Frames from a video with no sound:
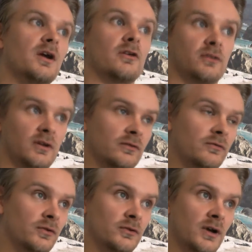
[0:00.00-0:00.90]
Yes,
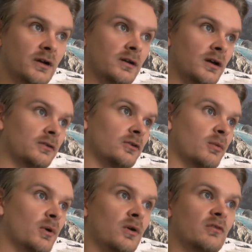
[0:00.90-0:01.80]
I can talk
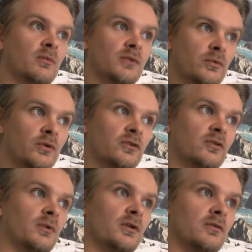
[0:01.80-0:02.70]
about one of them that which has
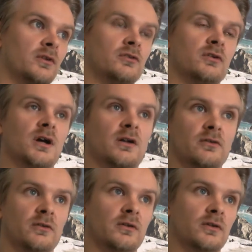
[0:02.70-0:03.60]
been featured a lot is
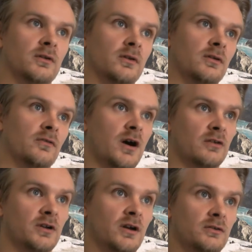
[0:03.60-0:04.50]
the
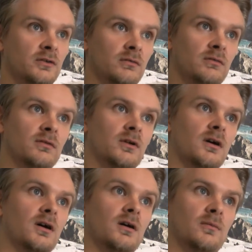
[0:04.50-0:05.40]
Vaas character.
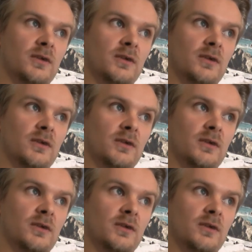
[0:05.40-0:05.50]
Yeah.